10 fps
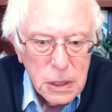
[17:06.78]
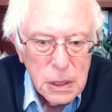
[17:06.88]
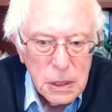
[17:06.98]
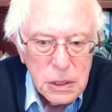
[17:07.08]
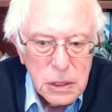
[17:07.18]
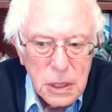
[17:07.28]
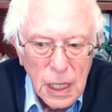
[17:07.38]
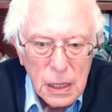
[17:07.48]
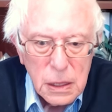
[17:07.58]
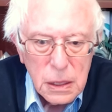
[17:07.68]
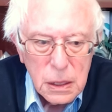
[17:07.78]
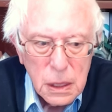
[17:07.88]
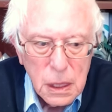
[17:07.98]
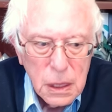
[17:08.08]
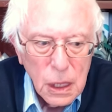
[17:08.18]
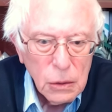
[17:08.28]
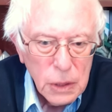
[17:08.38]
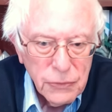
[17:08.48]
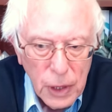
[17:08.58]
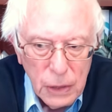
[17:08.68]
is that, you
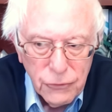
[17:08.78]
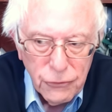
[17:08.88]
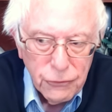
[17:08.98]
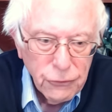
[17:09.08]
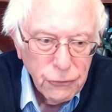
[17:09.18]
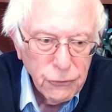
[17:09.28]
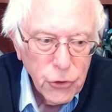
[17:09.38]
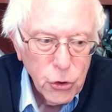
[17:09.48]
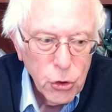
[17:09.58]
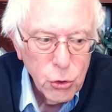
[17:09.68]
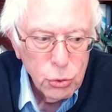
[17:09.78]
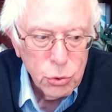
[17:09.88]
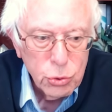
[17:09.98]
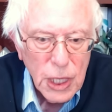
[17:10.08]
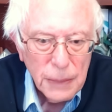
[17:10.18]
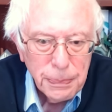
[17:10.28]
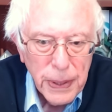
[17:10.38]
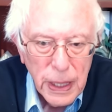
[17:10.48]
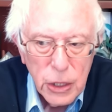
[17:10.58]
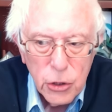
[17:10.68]
know, if you do not
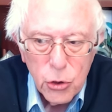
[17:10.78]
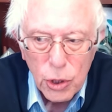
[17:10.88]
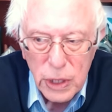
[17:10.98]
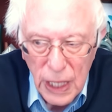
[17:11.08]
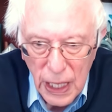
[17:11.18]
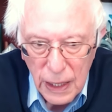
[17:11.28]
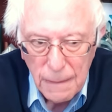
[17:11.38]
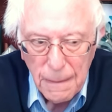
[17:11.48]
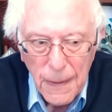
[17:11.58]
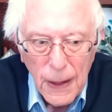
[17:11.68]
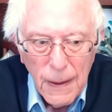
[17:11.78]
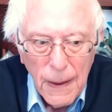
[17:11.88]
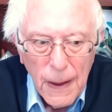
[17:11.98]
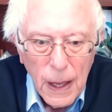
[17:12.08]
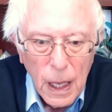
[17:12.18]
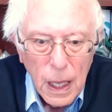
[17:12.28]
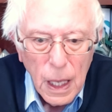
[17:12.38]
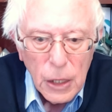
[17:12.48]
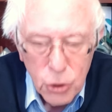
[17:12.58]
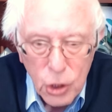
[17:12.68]
pay your debt,
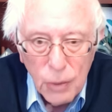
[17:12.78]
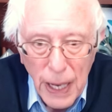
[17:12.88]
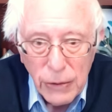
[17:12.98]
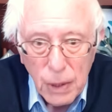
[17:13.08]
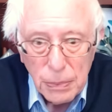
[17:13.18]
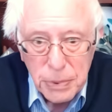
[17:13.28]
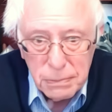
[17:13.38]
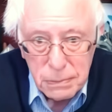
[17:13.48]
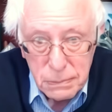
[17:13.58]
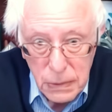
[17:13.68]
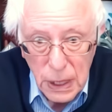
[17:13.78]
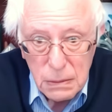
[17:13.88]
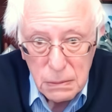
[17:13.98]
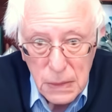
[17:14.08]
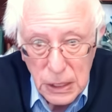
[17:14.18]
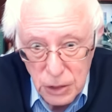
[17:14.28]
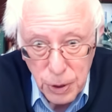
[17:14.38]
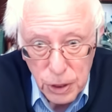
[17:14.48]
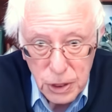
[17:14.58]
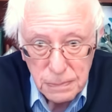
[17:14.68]
you go bankrupt, right, as a
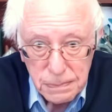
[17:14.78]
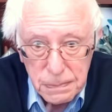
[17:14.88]
person.